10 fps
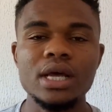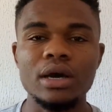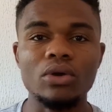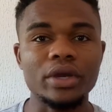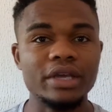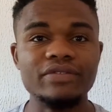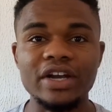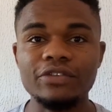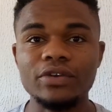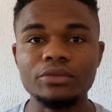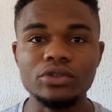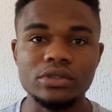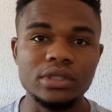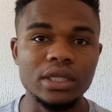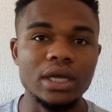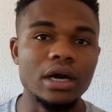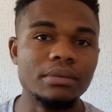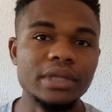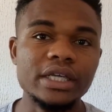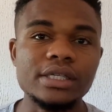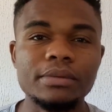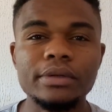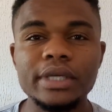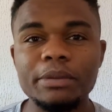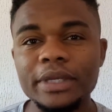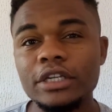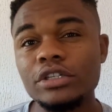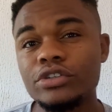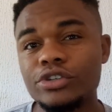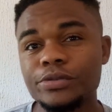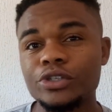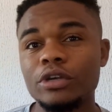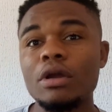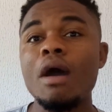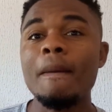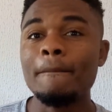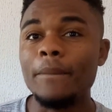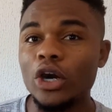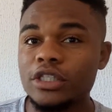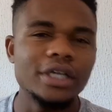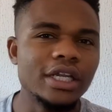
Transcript: or gain value from those links I'm going to be keeping in the description box.